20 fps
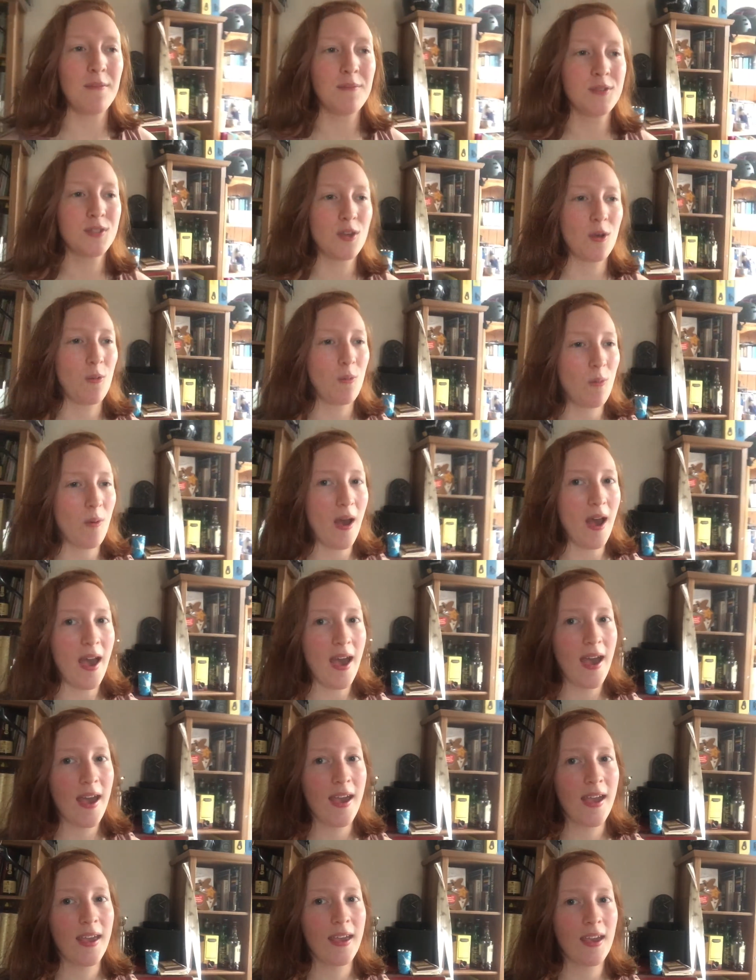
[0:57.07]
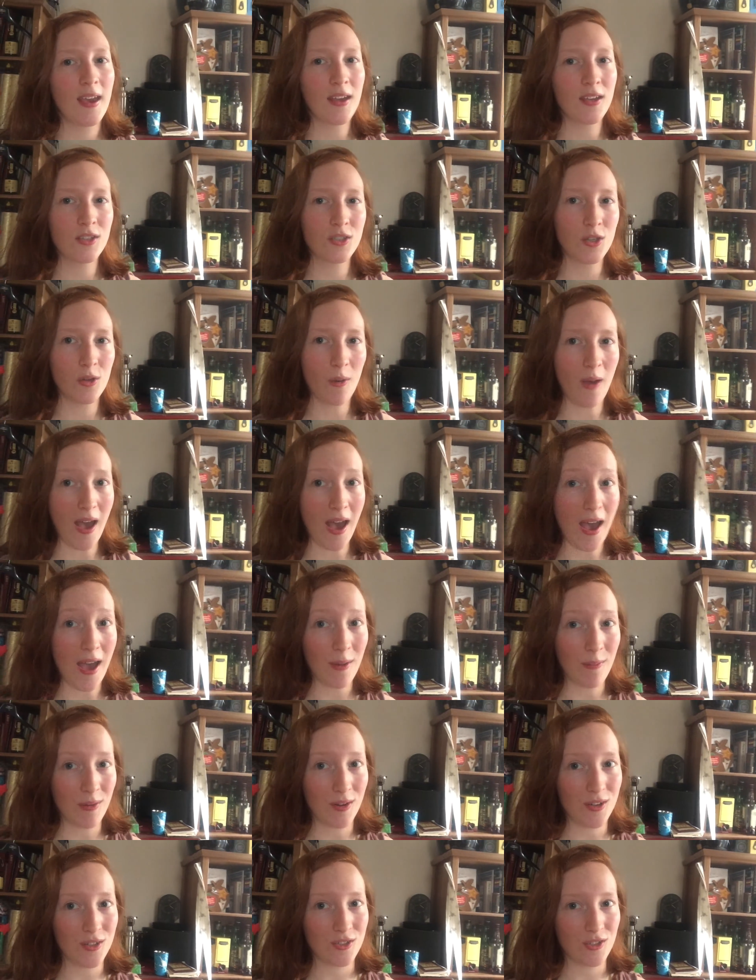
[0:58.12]
So why do I
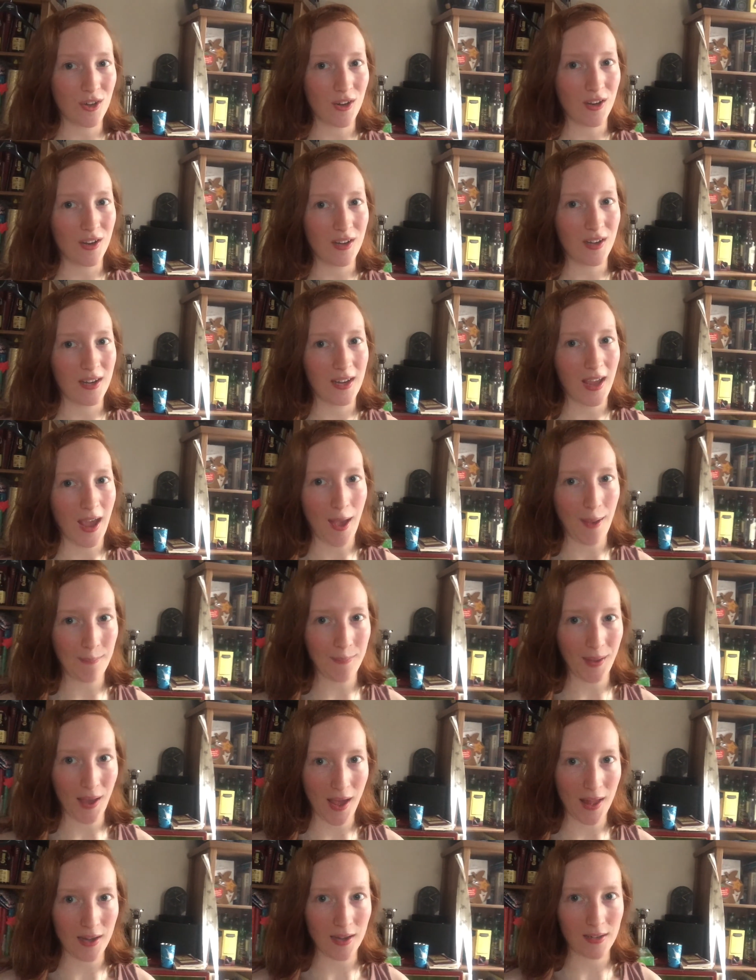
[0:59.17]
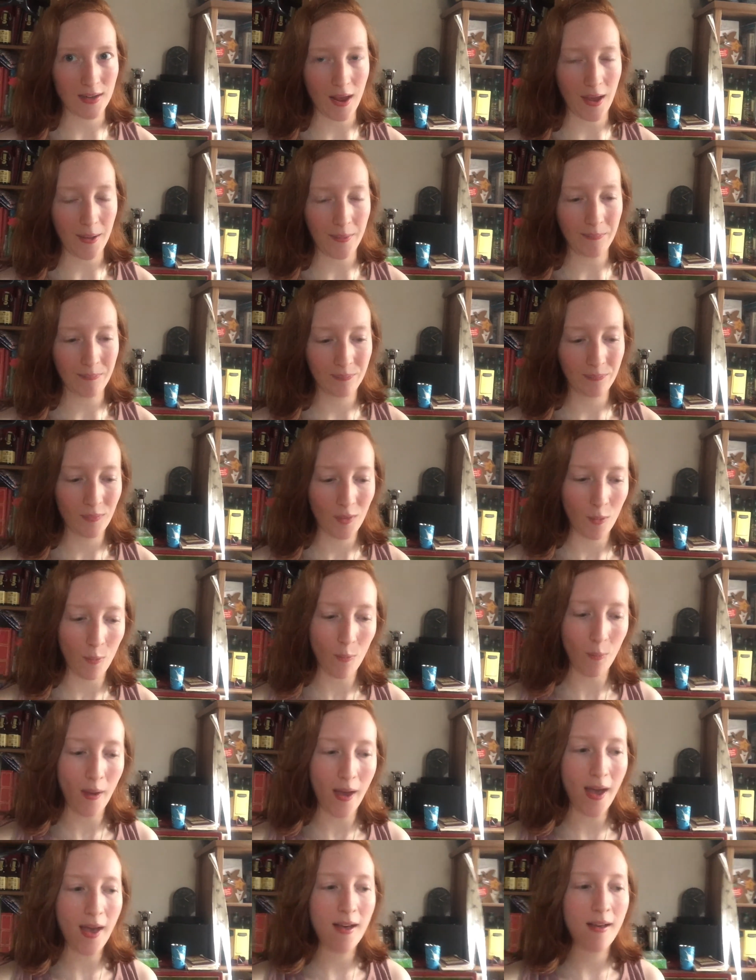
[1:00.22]
want to join Camp Canada?
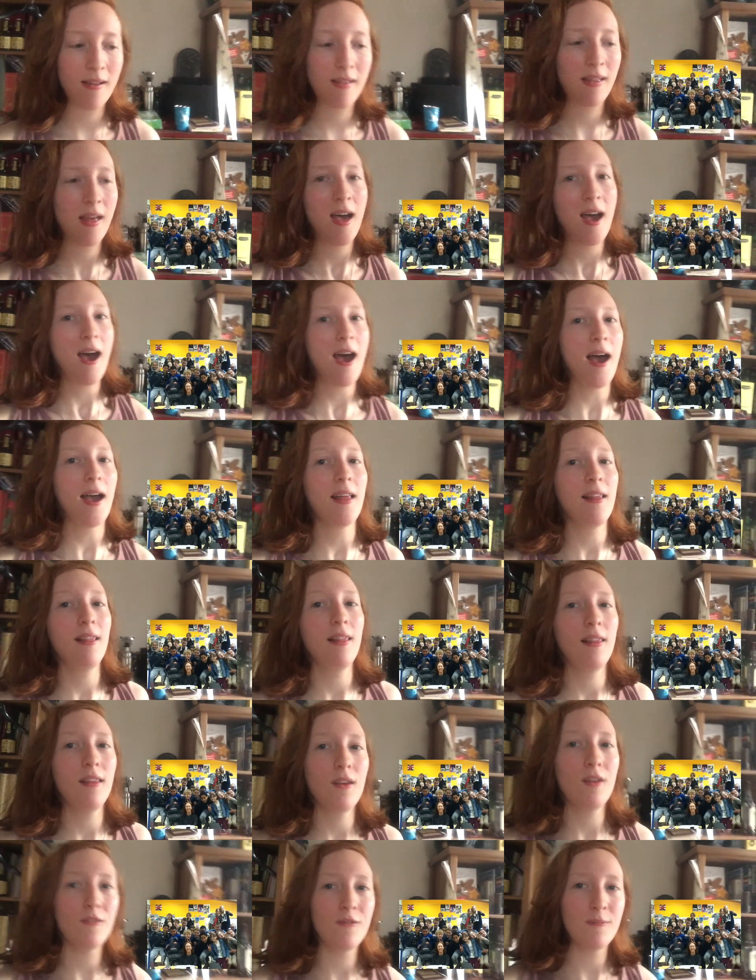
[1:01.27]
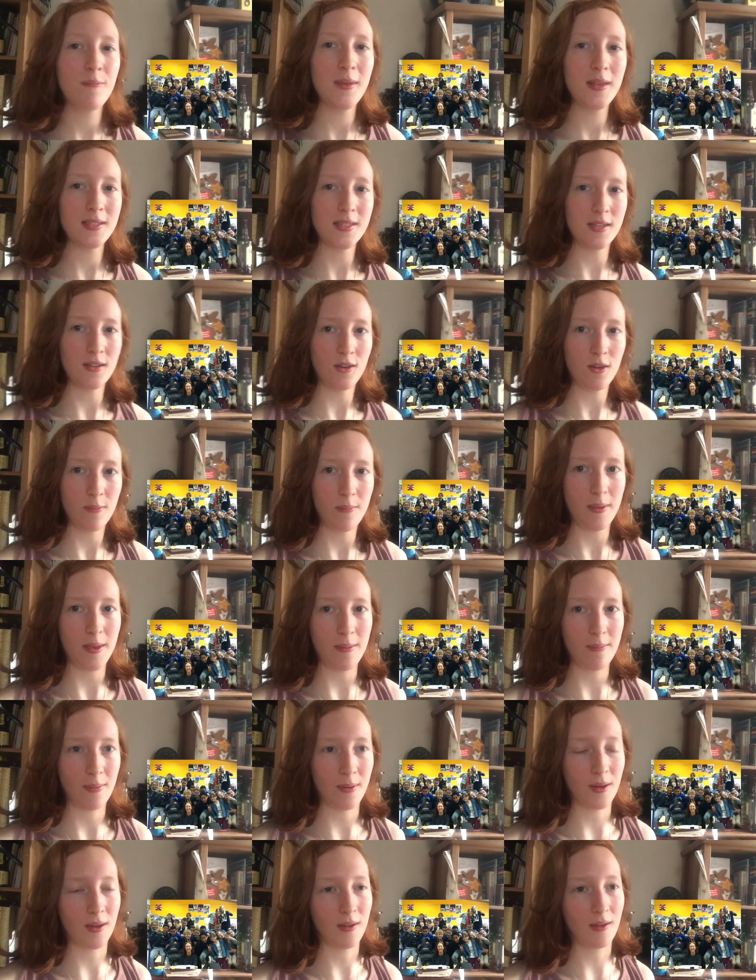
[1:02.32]
Well, I love meeting new
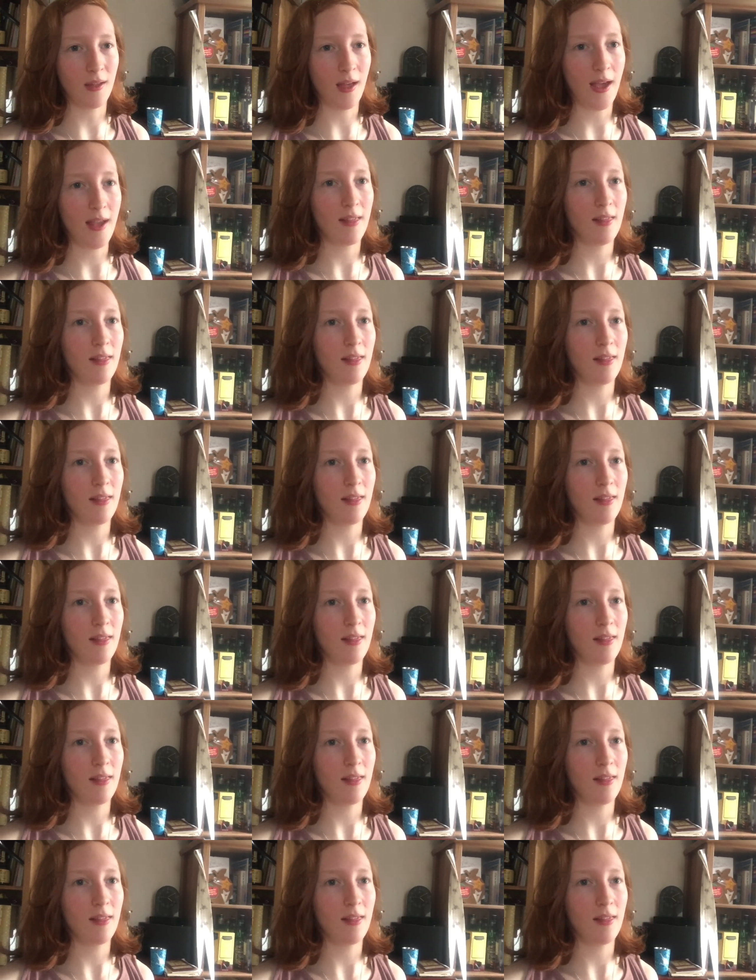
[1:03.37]
people, I